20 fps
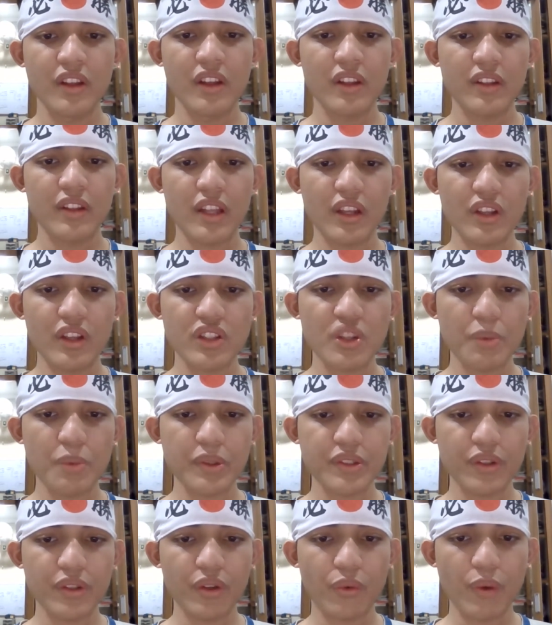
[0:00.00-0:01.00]
Thank you so much
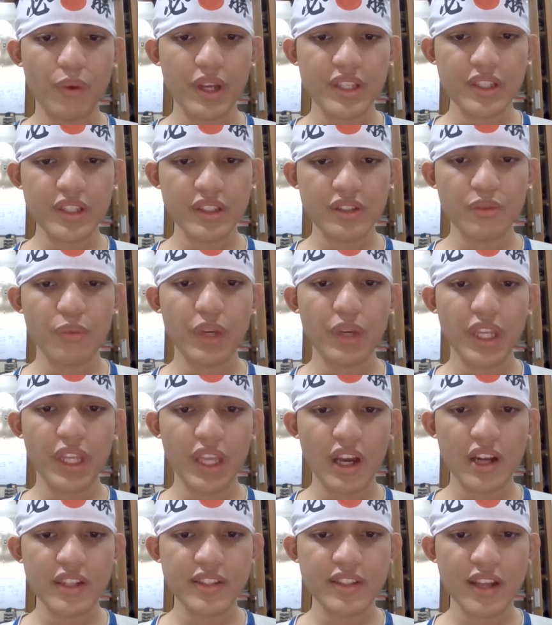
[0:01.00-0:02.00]
for the questions, Ricky
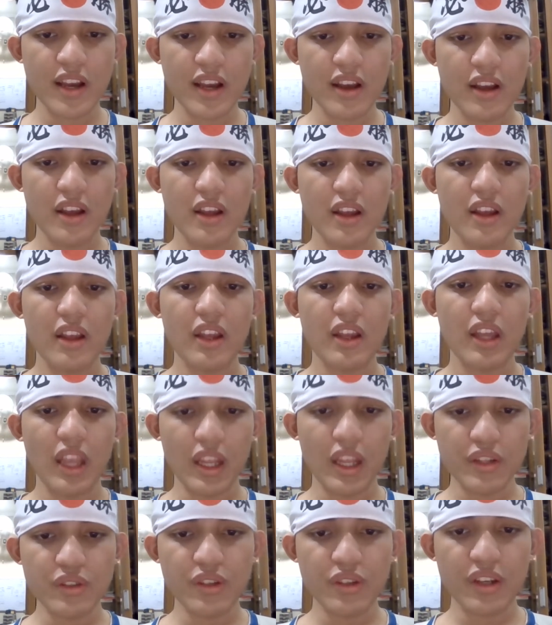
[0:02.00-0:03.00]
Arta.
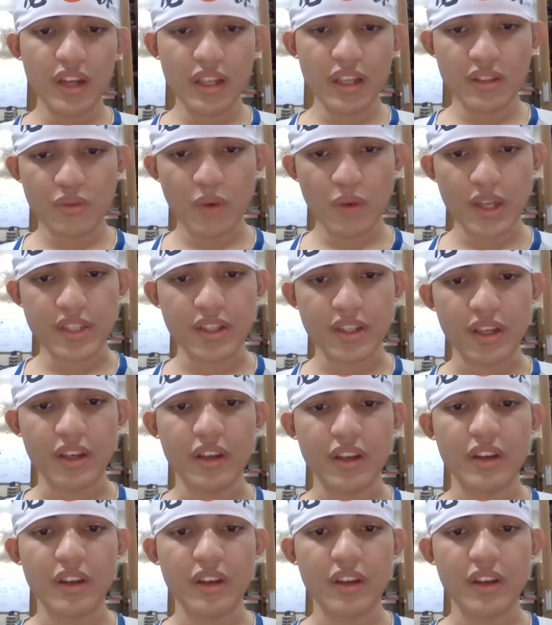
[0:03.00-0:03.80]
Into the next question.